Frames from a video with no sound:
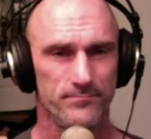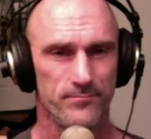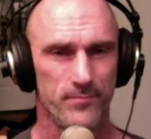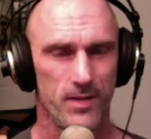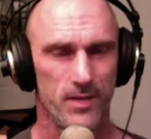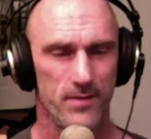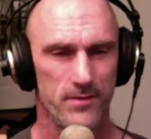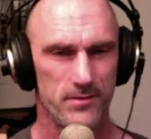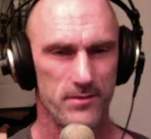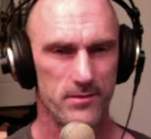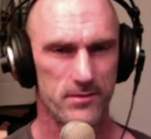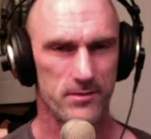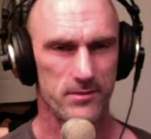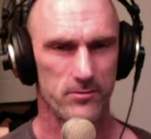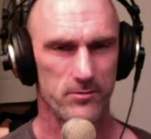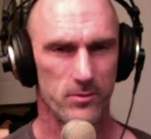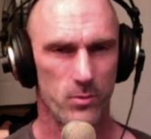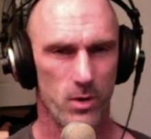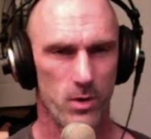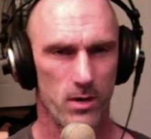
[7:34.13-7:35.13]
And this is going to
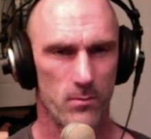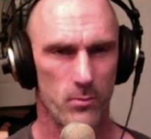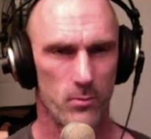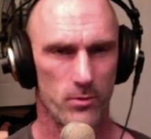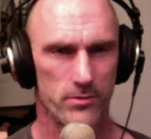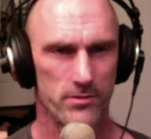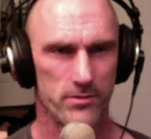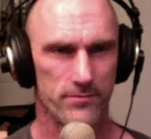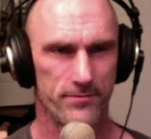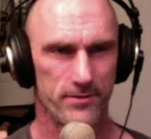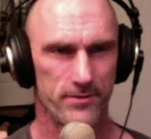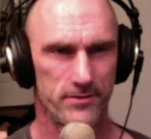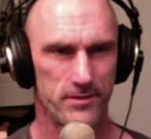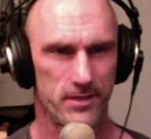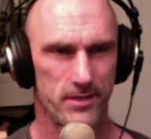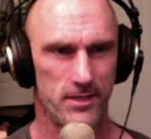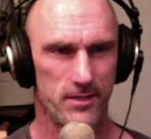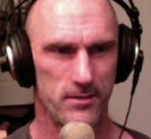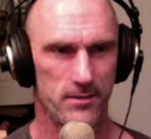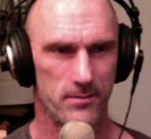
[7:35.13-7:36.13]
require a more
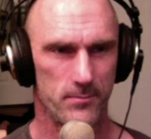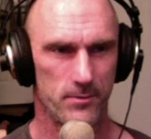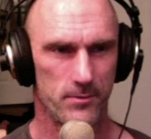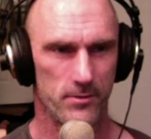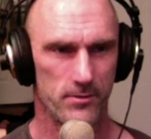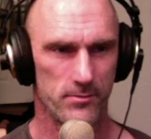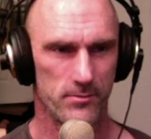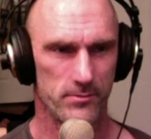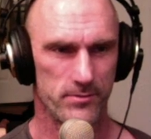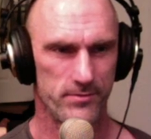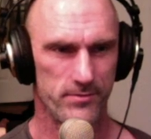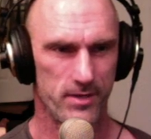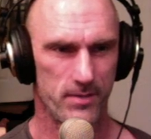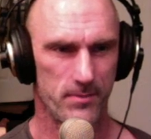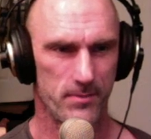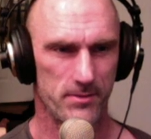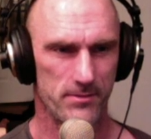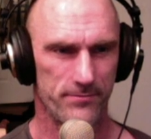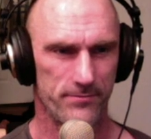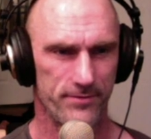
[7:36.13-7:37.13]
sophisticated approach. We've got a
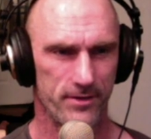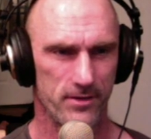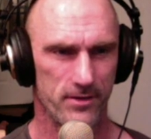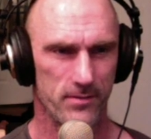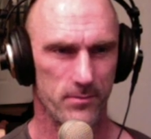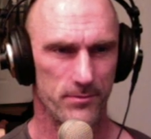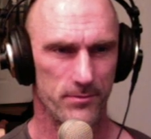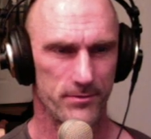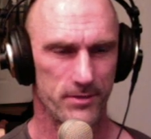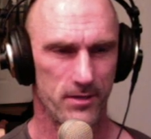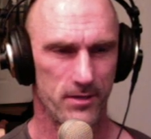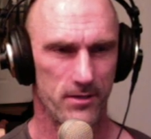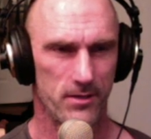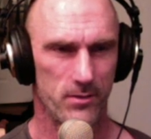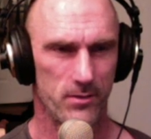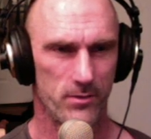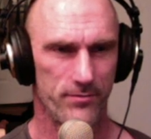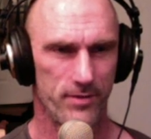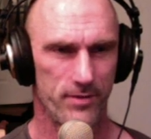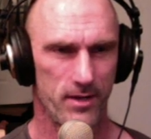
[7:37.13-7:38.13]
bunch of variables down here.
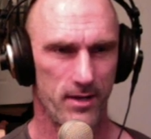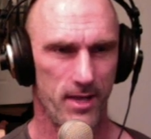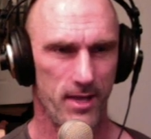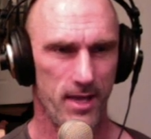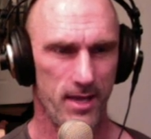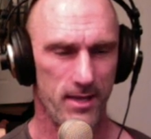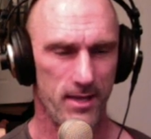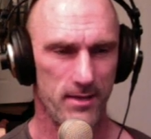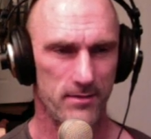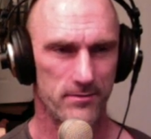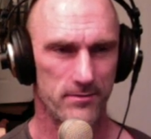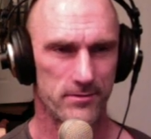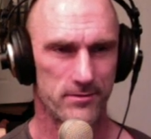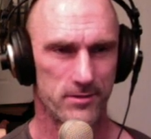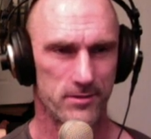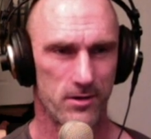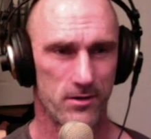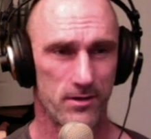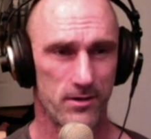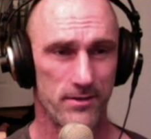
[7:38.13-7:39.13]
We've got end and
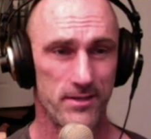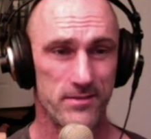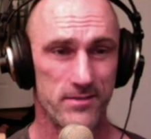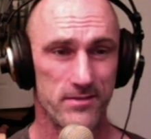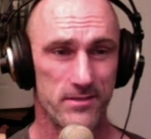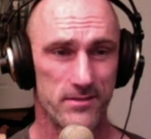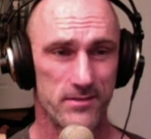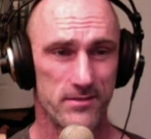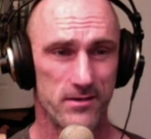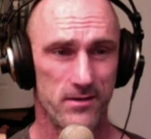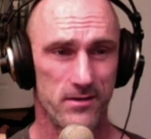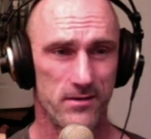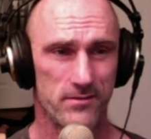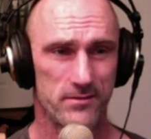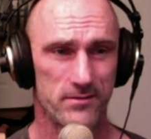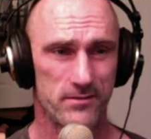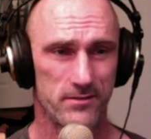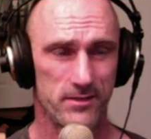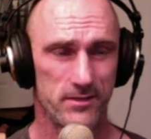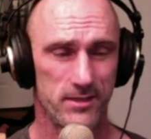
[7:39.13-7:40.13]
start, and these things
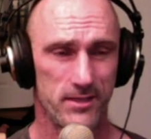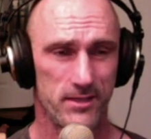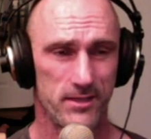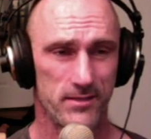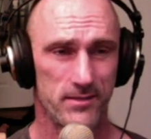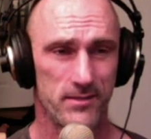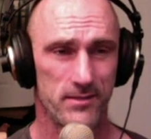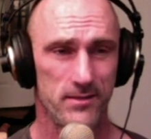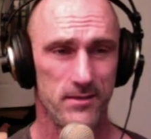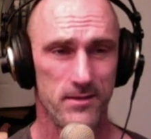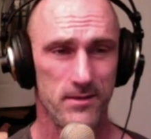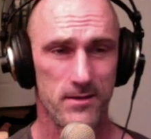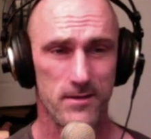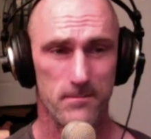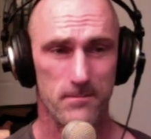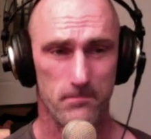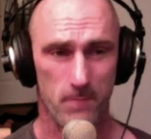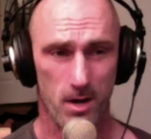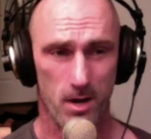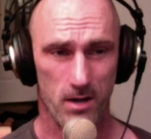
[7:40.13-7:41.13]
constantly get
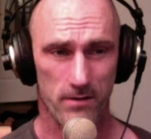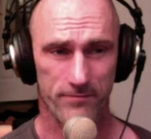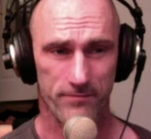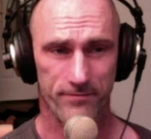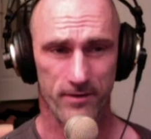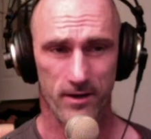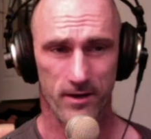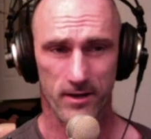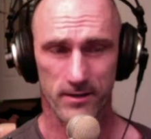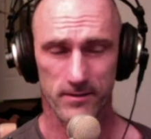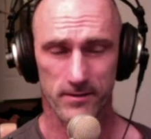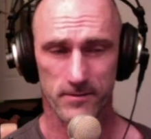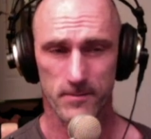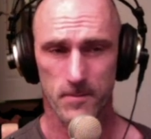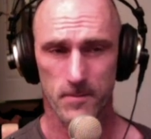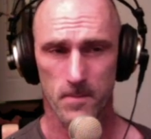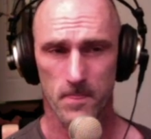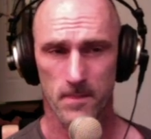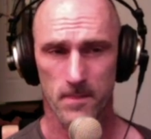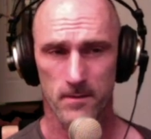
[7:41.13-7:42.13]
modified.
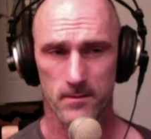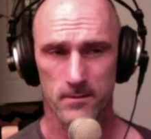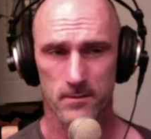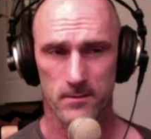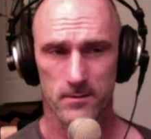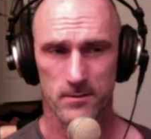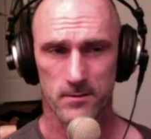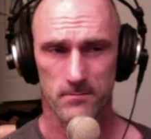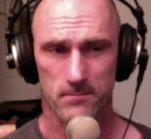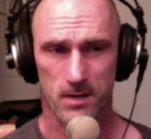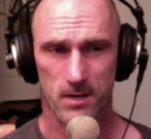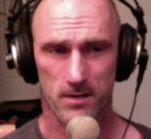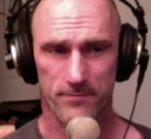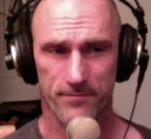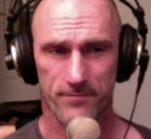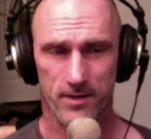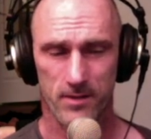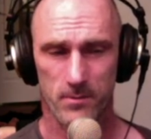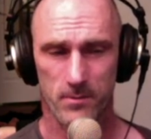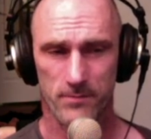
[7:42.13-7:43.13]

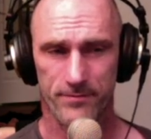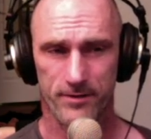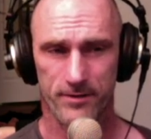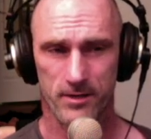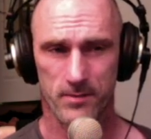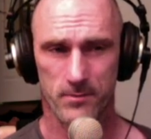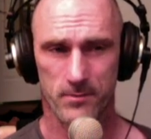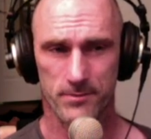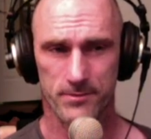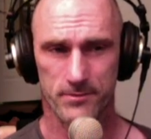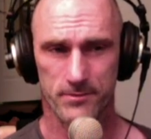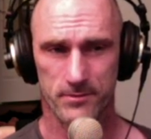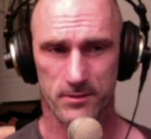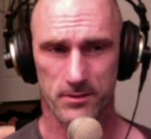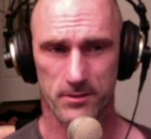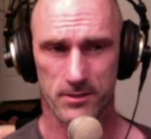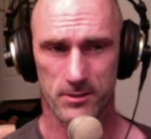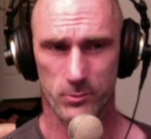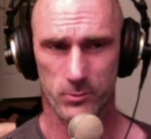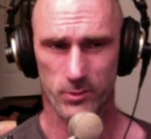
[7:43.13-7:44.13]
Modifiable variables are
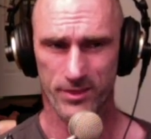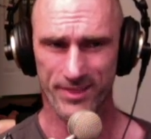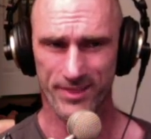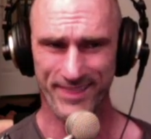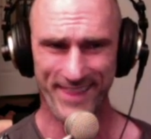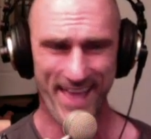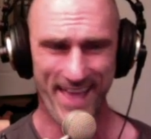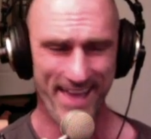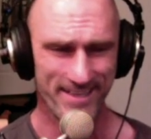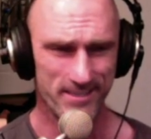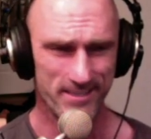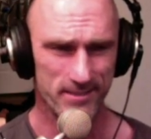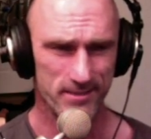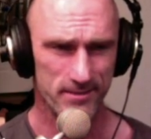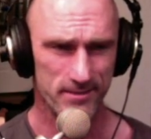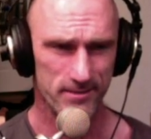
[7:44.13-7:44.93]
declared with let.